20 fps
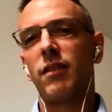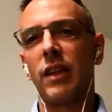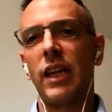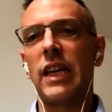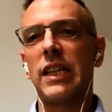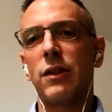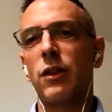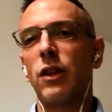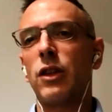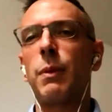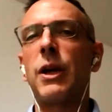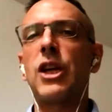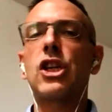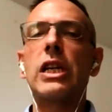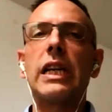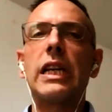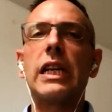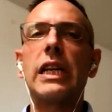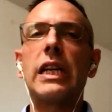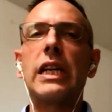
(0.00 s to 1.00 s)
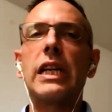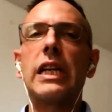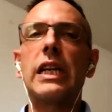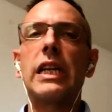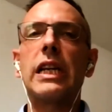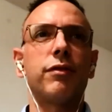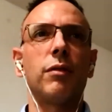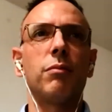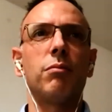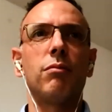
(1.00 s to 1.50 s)
especially I
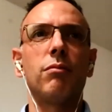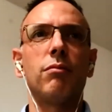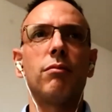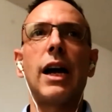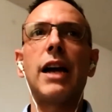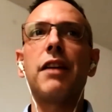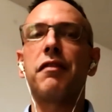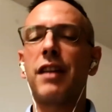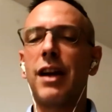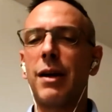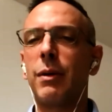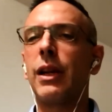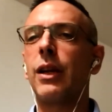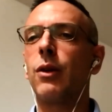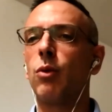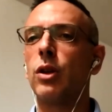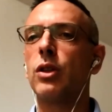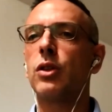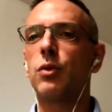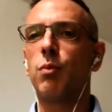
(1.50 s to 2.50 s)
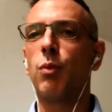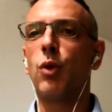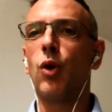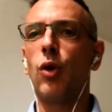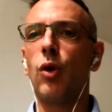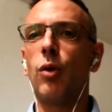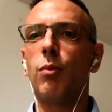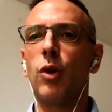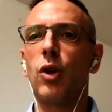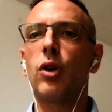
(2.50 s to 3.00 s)
think from my family was
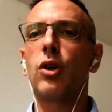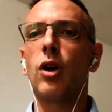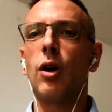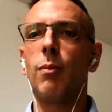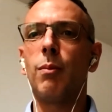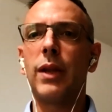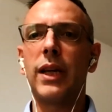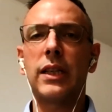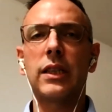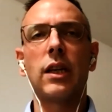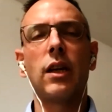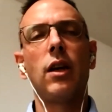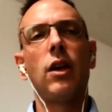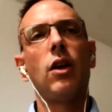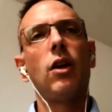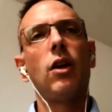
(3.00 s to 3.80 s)
more complex.